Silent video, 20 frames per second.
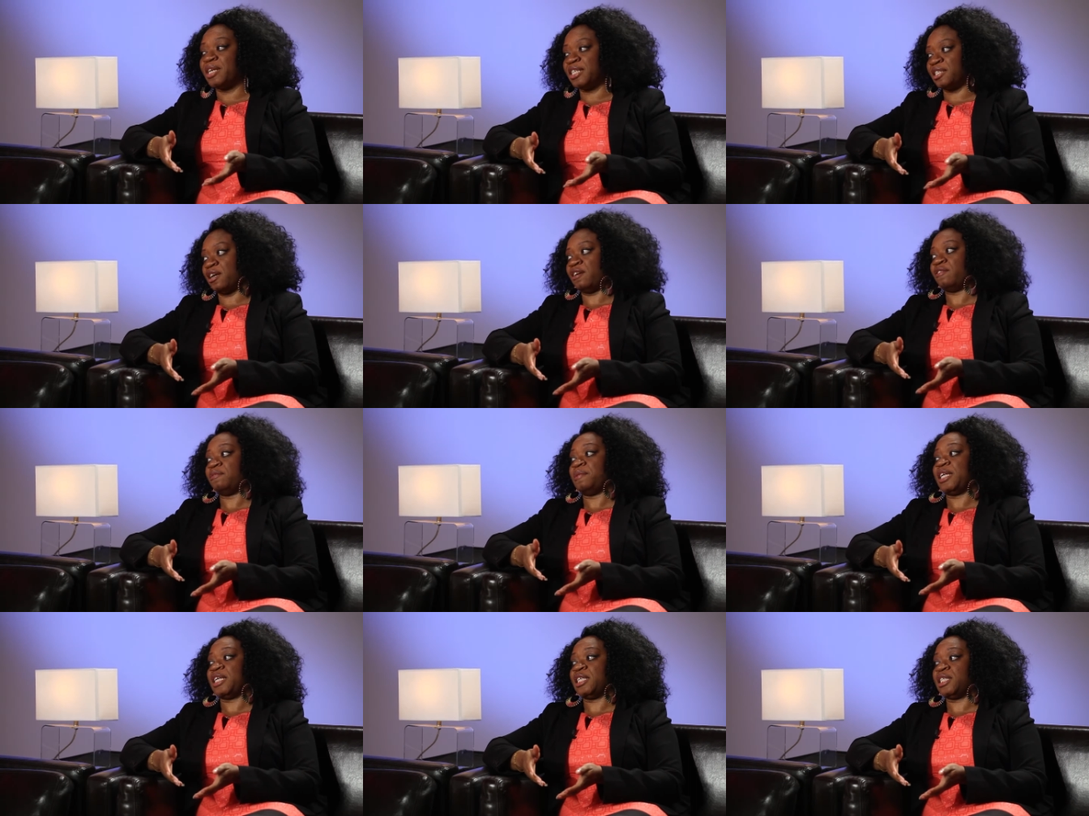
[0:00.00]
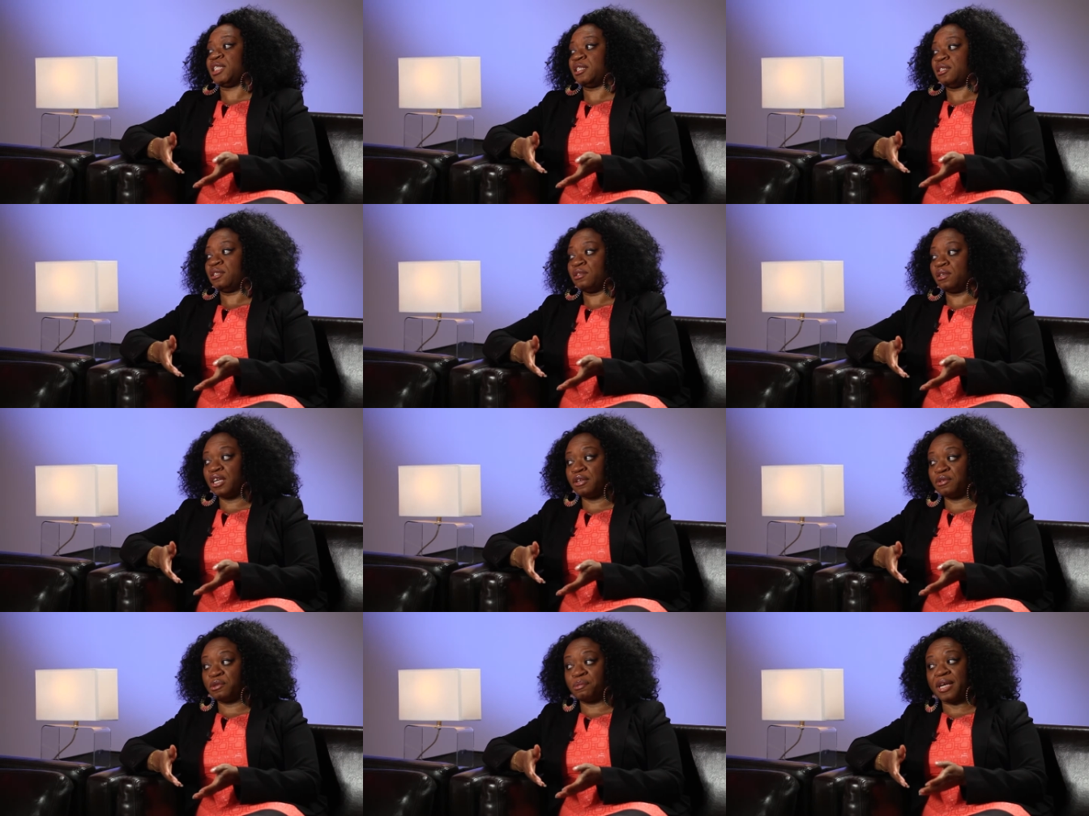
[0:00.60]
myself, because it
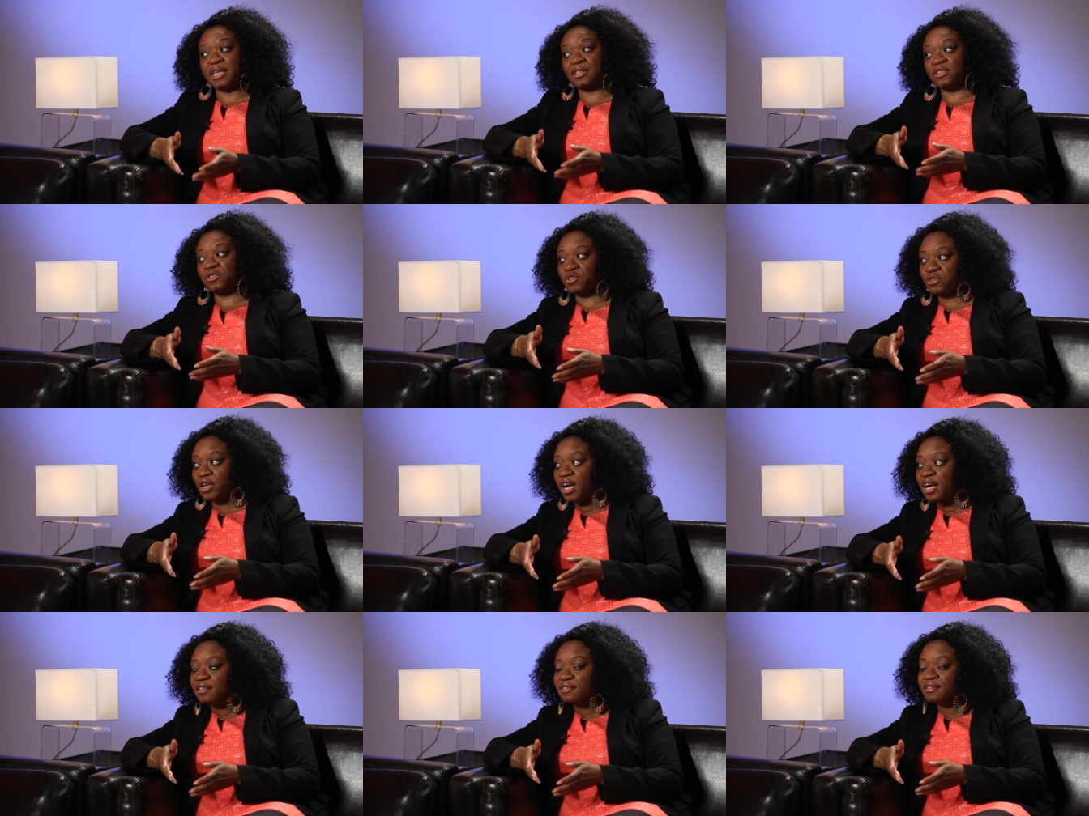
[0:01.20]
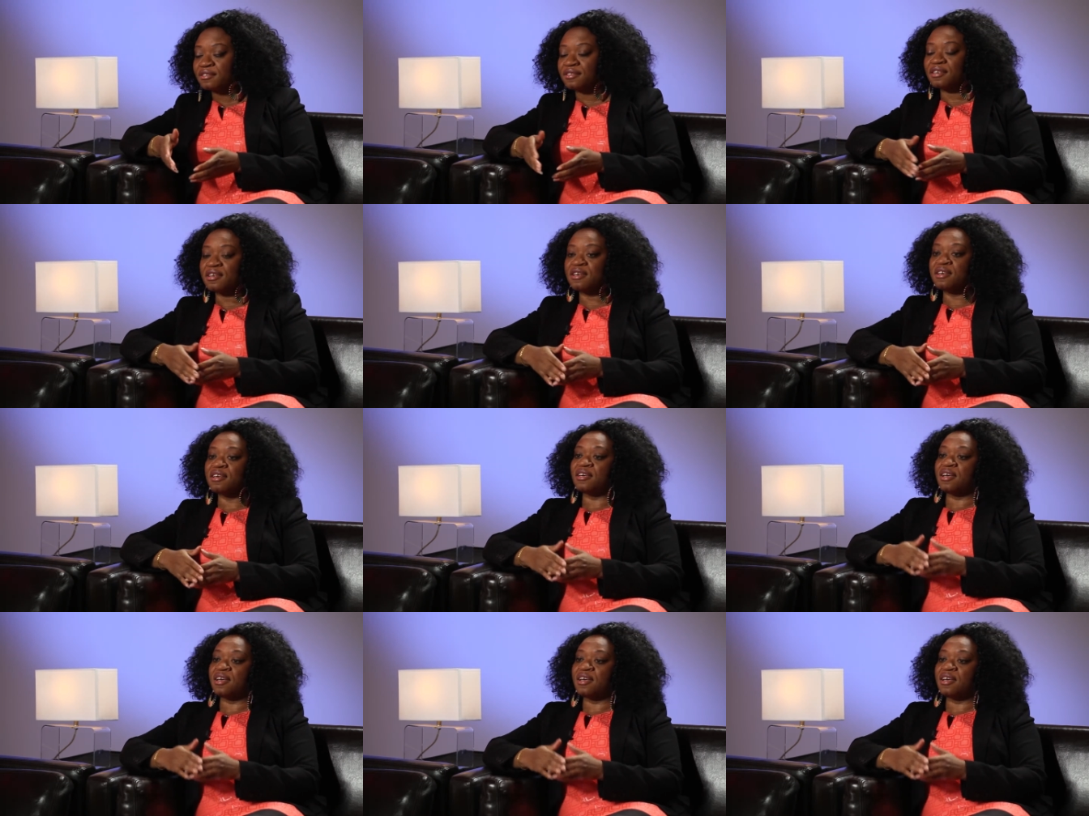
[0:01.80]
still comes back to trust.